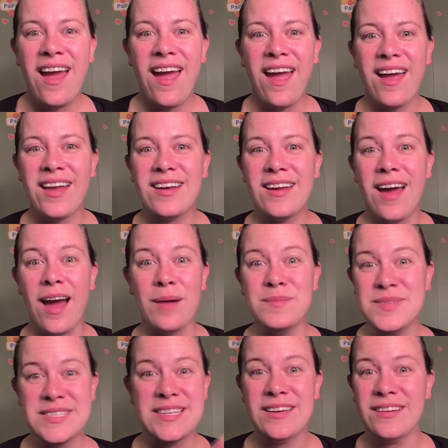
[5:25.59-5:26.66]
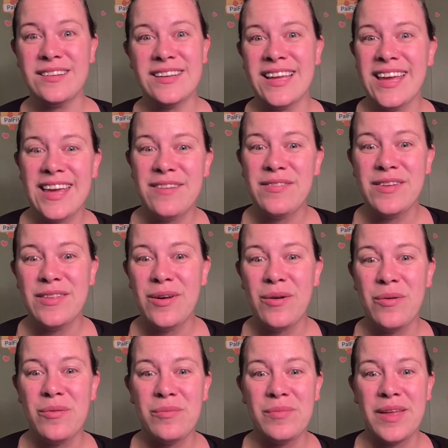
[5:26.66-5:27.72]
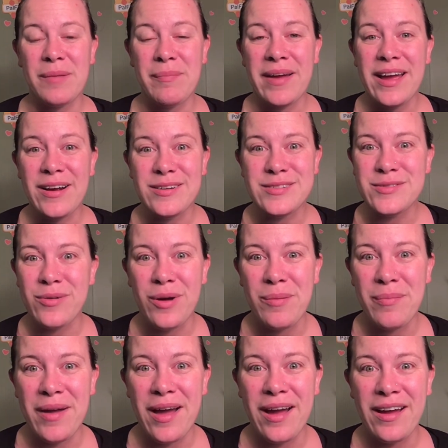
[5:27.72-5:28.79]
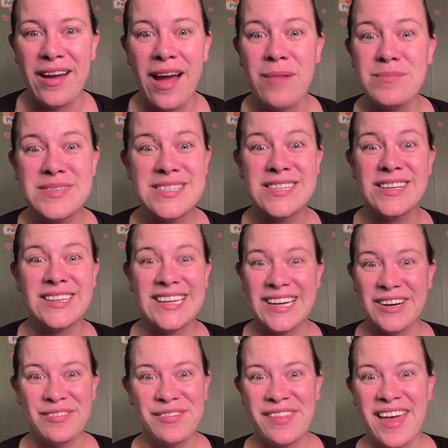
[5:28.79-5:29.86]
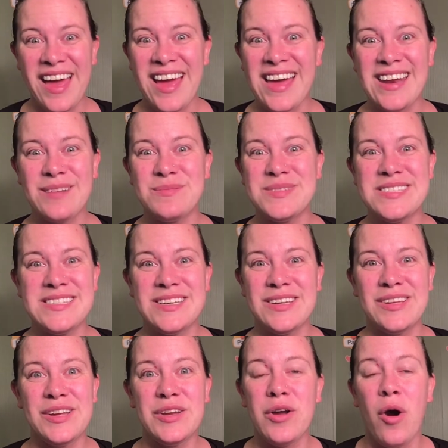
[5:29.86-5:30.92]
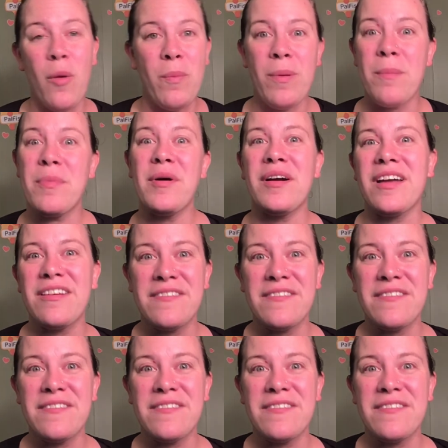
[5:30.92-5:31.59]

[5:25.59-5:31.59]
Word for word: And I'm still, like, even though, like, my hair is growing back, I'm still here for that, and I'm still an open book.